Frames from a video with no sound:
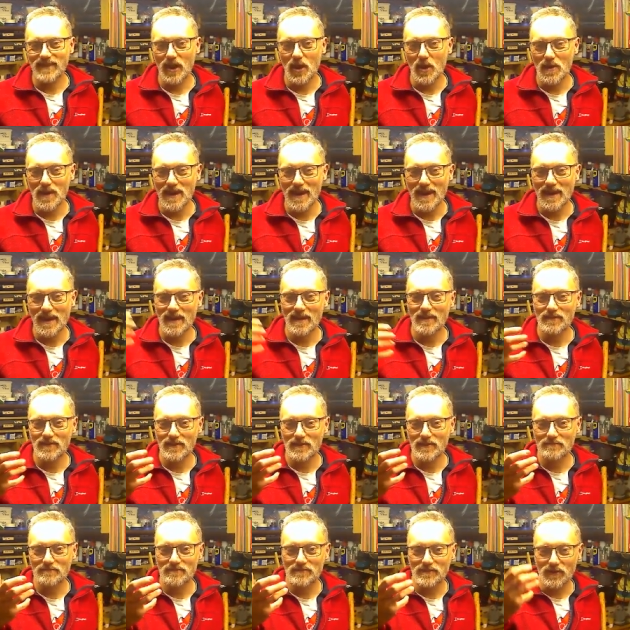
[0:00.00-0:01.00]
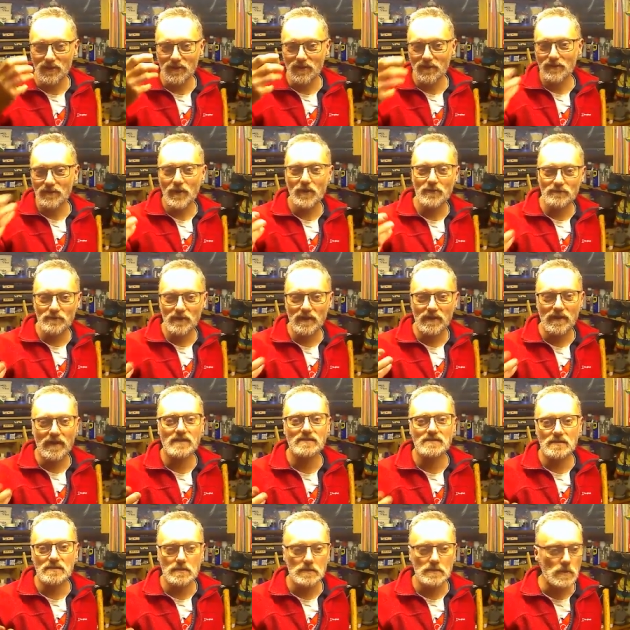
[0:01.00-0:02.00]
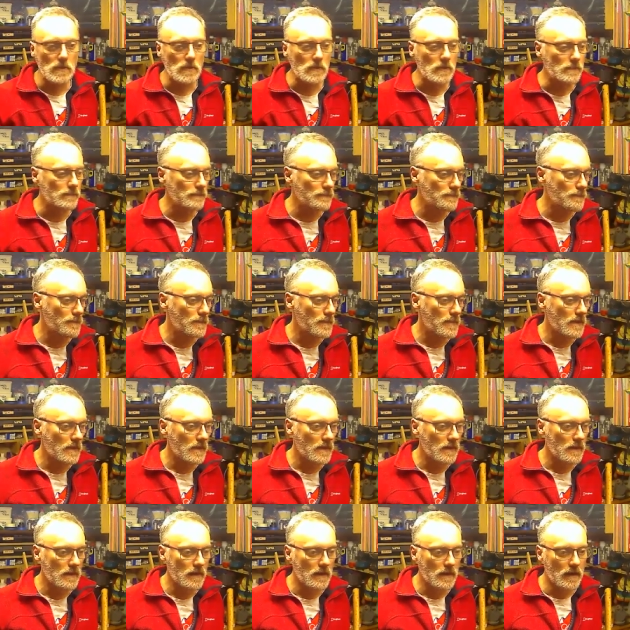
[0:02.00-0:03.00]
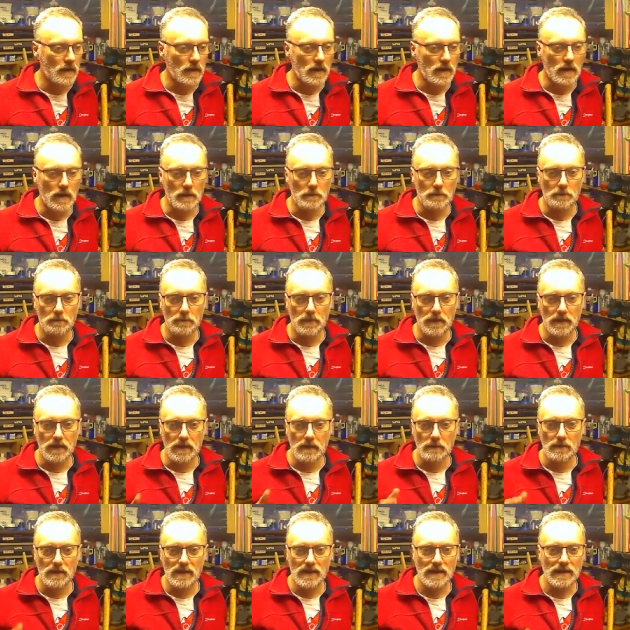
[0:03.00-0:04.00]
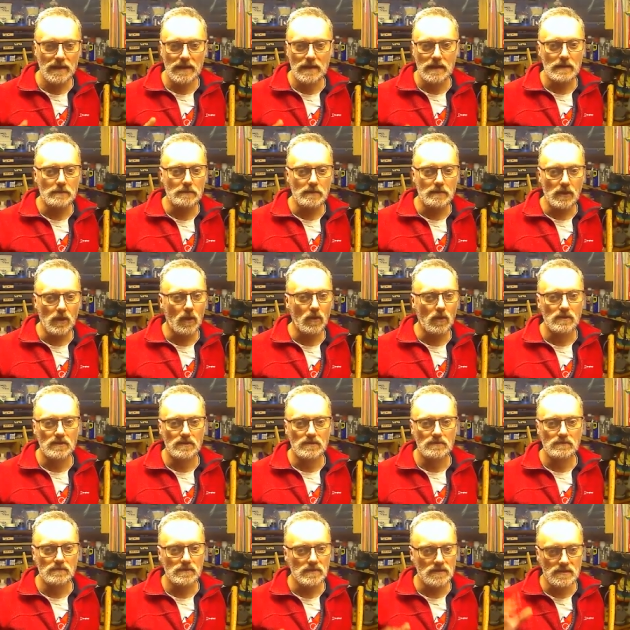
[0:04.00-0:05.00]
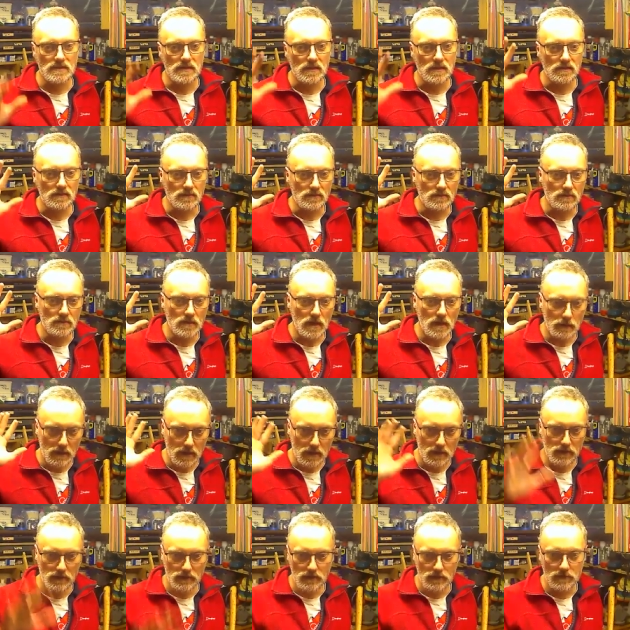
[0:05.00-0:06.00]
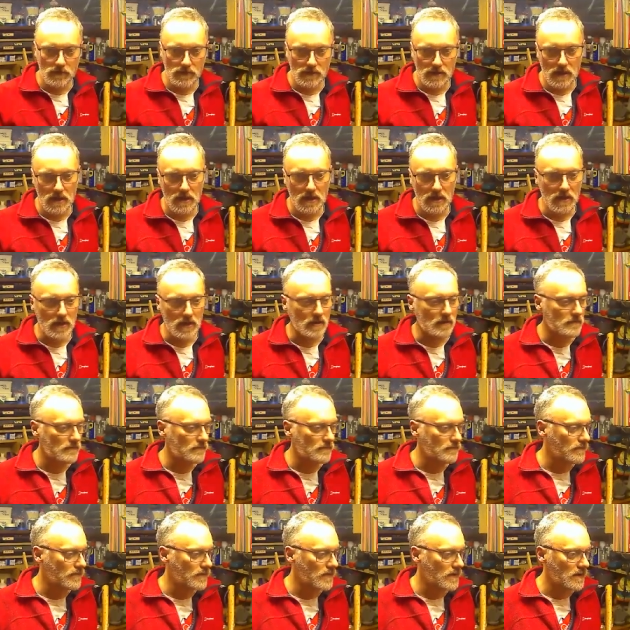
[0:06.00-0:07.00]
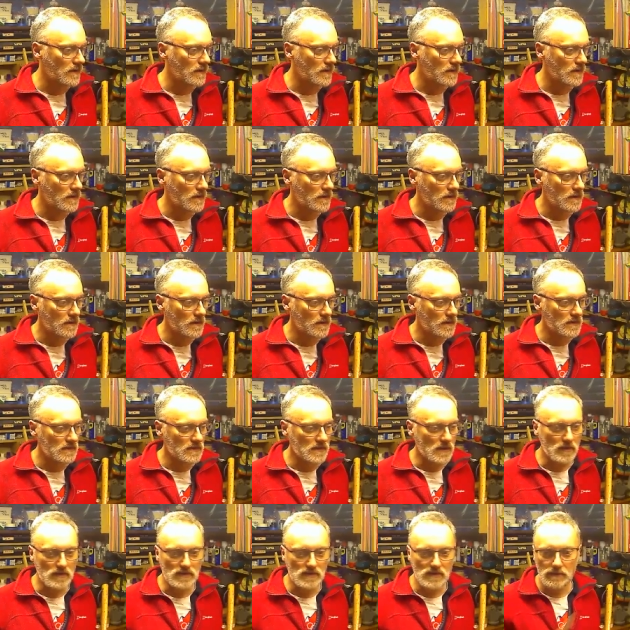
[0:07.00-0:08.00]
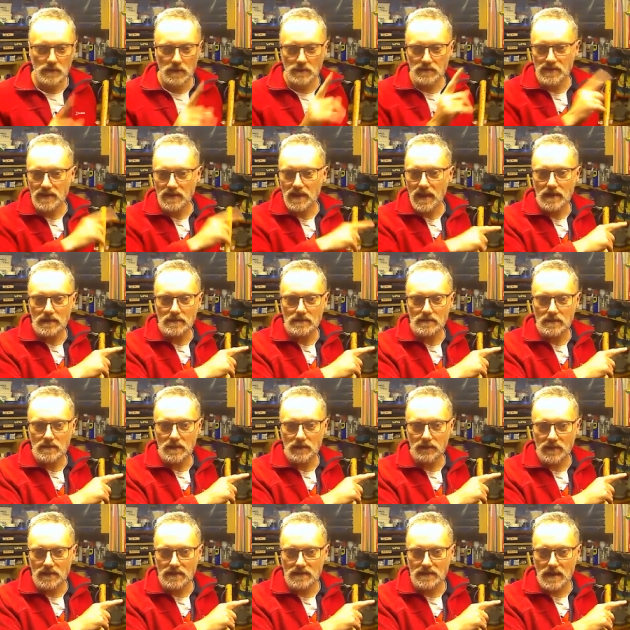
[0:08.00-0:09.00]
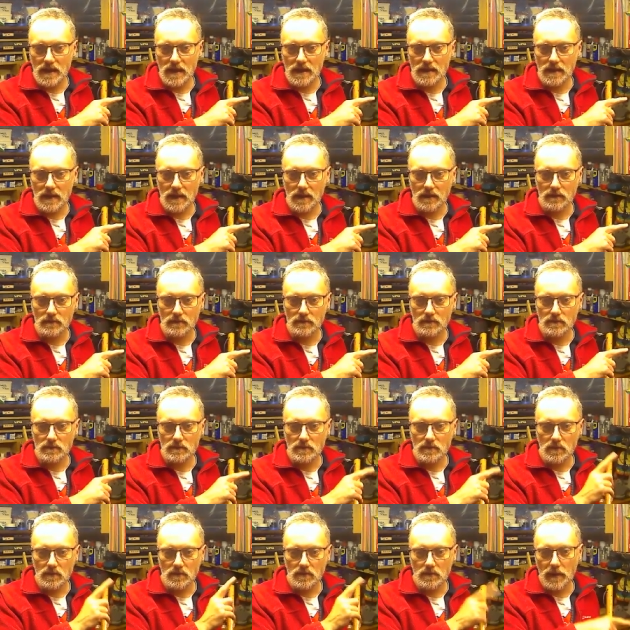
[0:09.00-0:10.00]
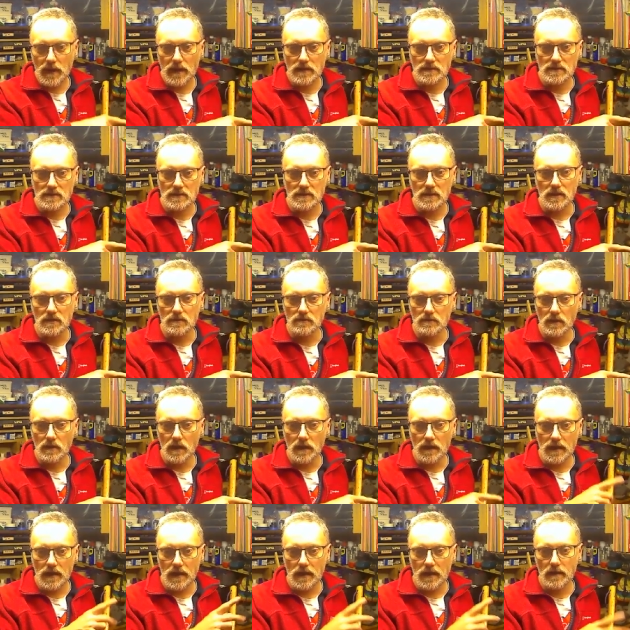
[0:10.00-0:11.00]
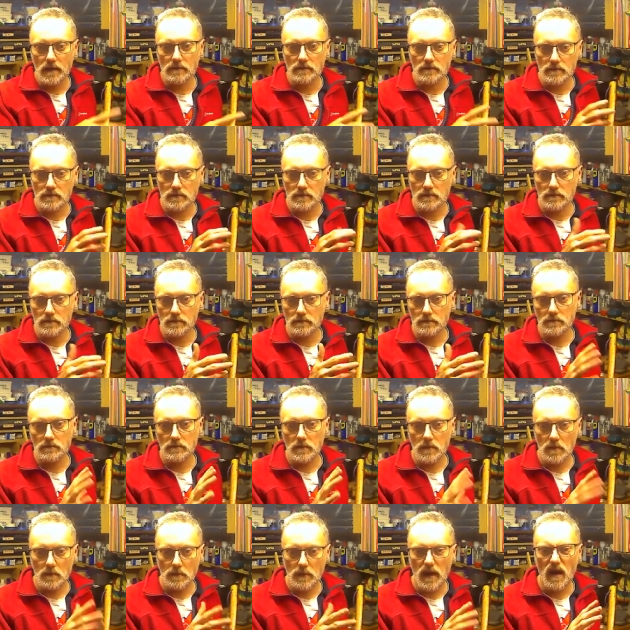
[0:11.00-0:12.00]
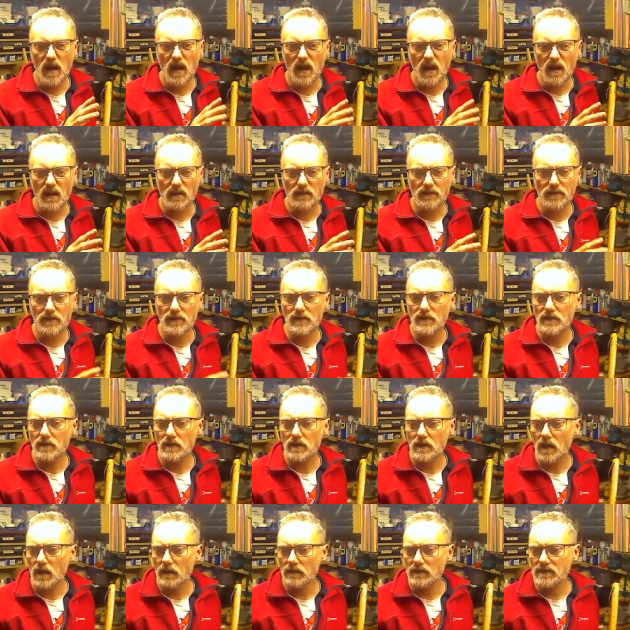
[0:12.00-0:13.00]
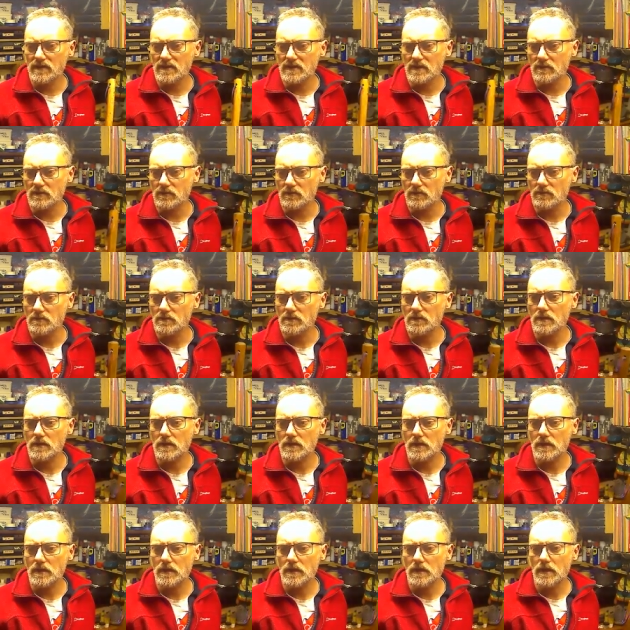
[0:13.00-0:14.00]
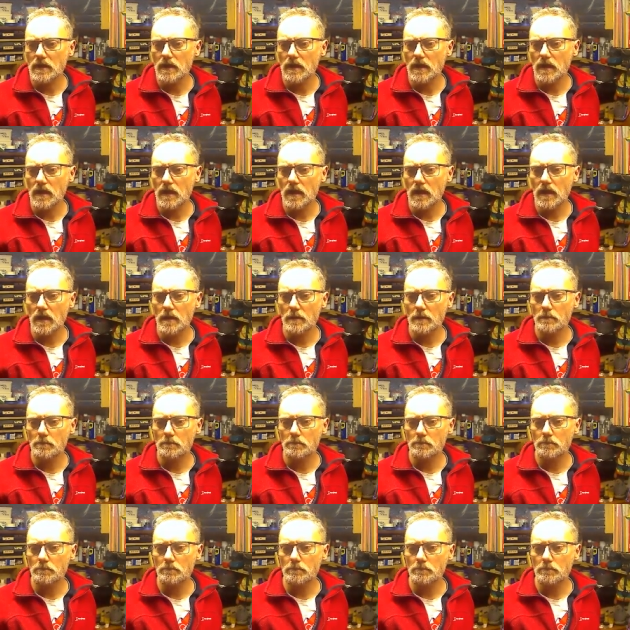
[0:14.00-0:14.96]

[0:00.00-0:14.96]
okay if you've got your phone right next to the door, but it completely blocked the signal coming through into here. So sometimes I get, if I stand out on the patio, I get about half a signal. Yeah,